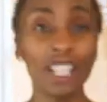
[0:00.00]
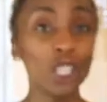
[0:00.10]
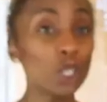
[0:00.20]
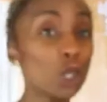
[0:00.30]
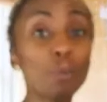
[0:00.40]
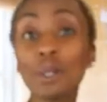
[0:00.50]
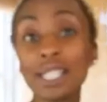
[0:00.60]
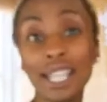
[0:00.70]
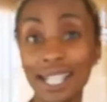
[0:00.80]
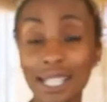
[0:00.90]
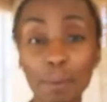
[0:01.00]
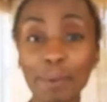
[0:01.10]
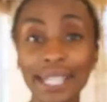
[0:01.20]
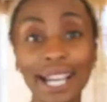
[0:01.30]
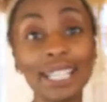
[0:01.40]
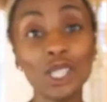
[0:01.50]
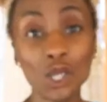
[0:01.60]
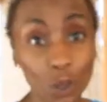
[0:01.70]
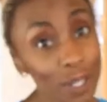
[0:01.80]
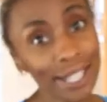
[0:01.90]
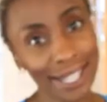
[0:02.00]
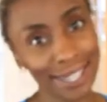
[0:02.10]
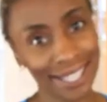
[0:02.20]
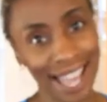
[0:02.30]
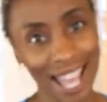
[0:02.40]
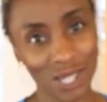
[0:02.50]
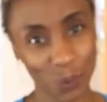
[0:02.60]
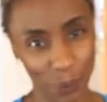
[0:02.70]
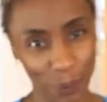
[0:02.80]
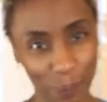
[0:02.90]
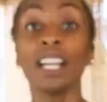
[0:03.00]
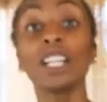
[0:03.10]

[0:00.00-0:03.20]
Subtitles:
could you pretend to be a student in the classroom?